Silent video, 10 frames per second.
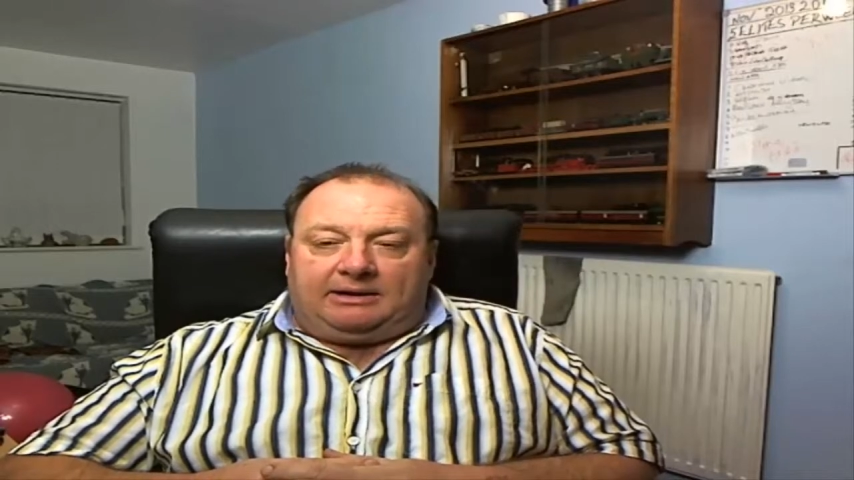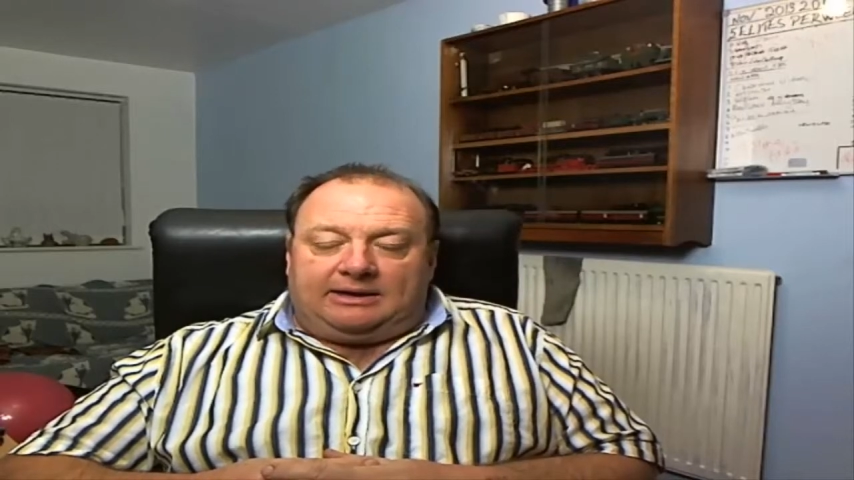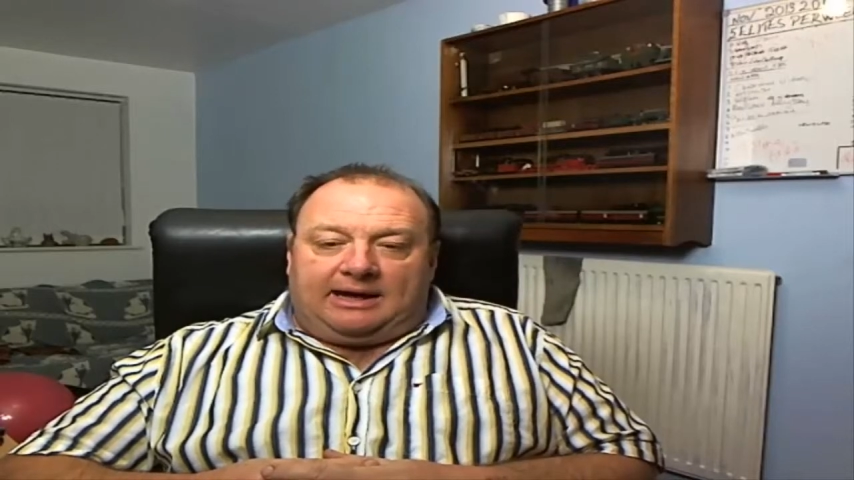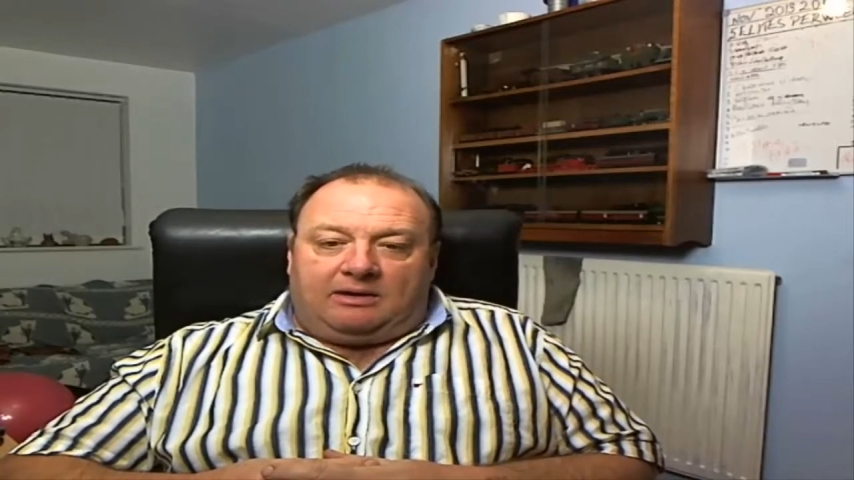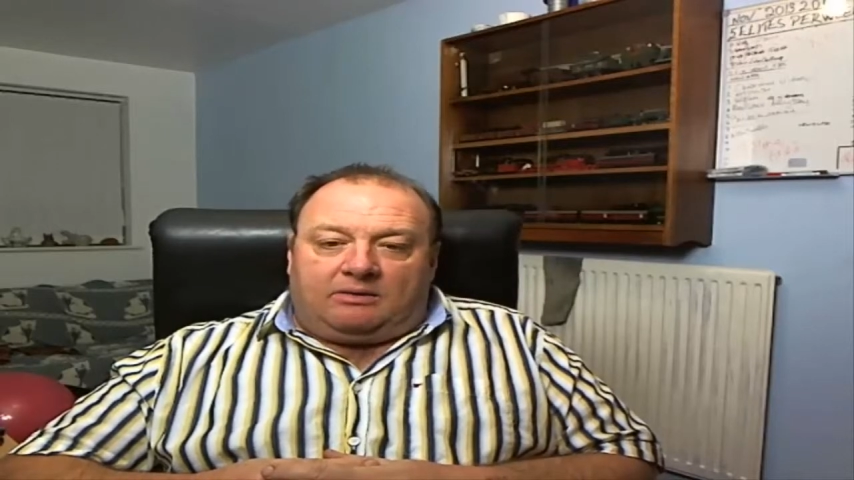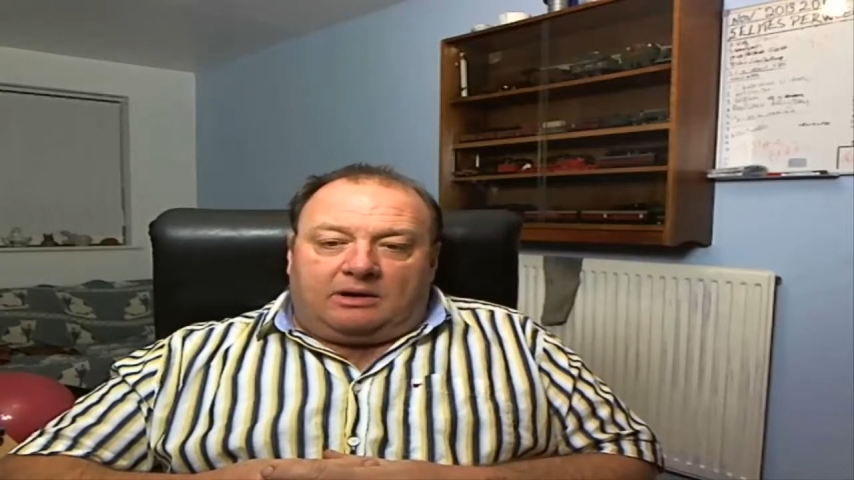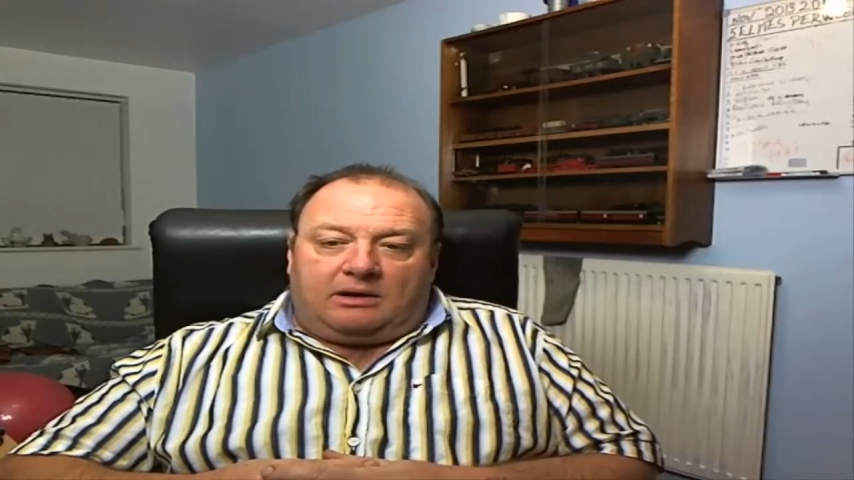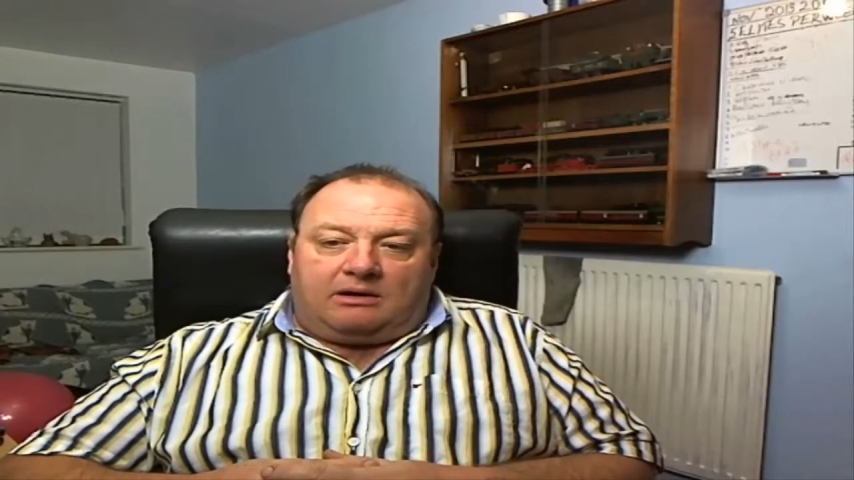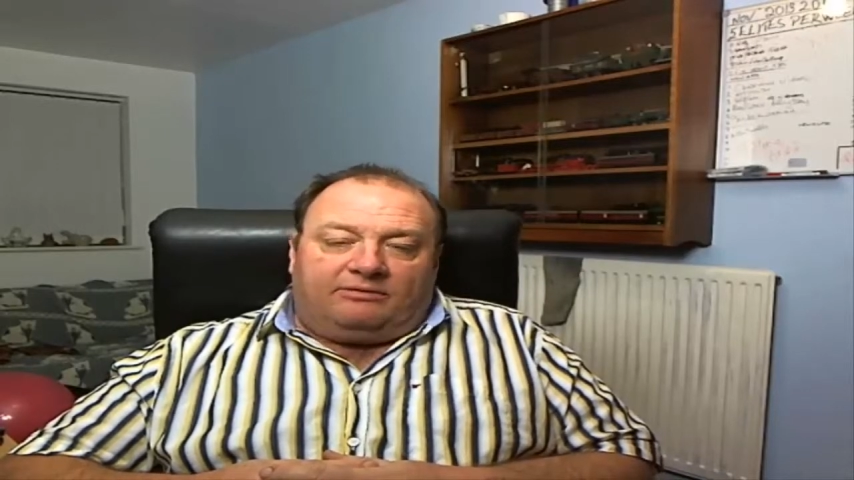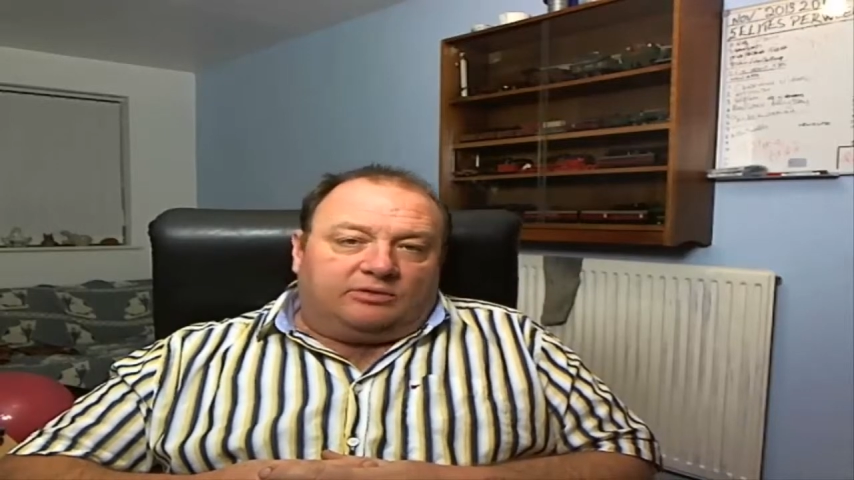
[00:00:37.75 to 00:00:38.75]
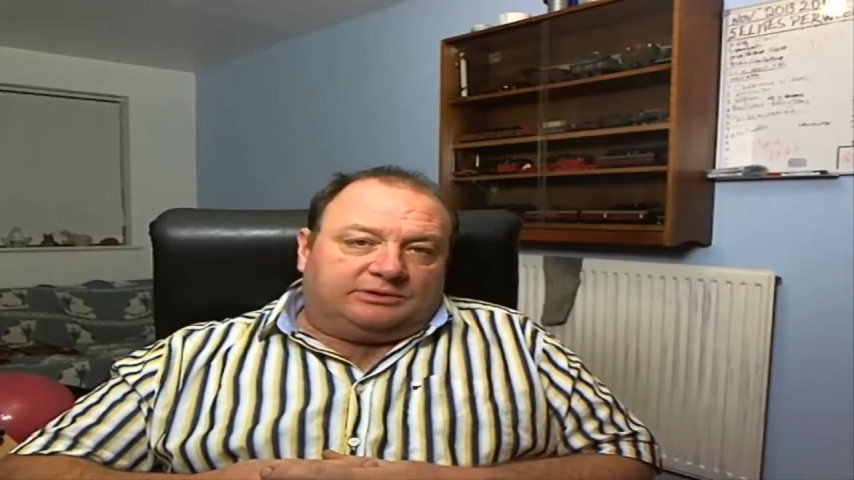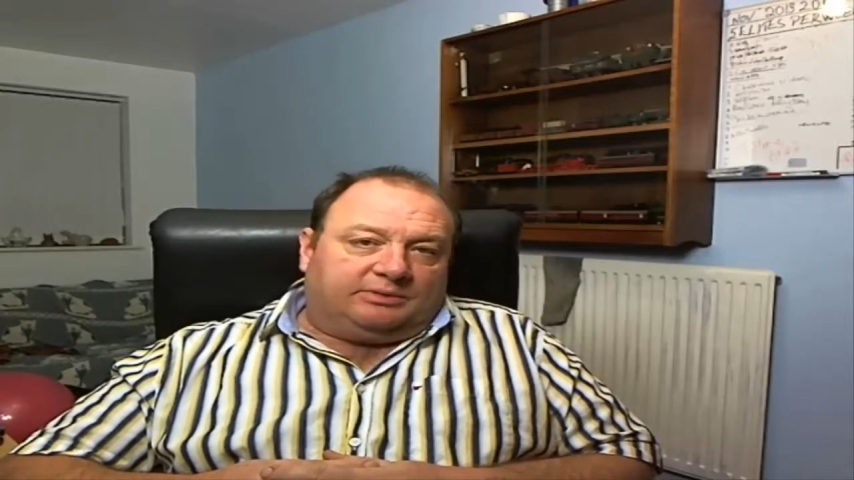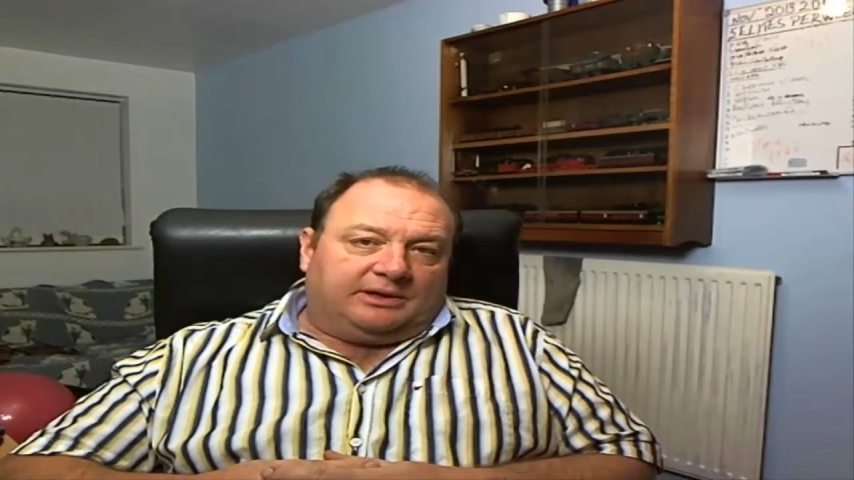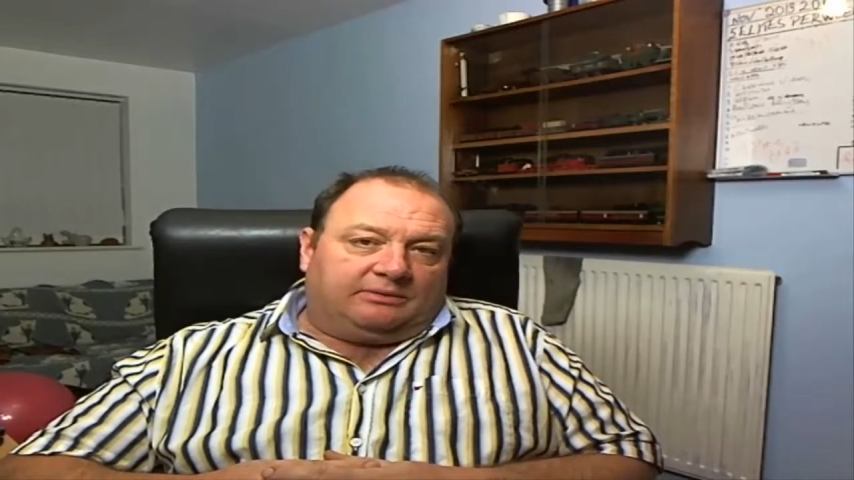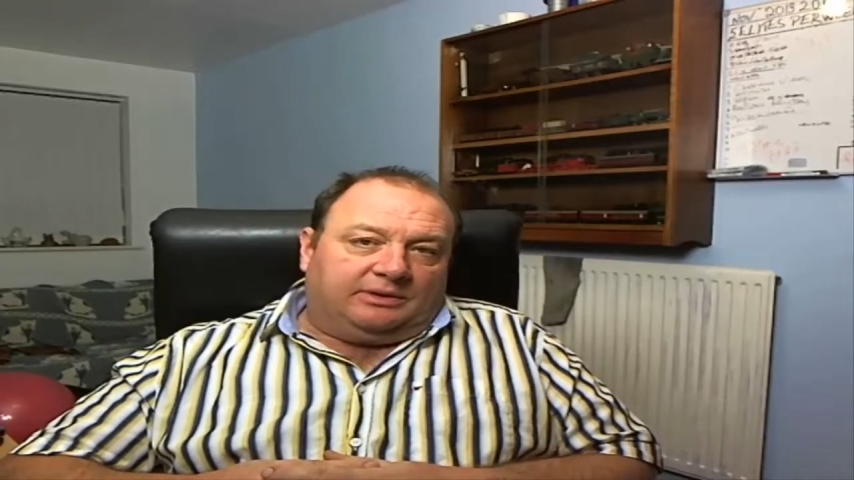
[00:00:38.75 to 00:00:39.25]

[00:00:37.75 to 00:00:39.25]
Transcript: Now, I've always worked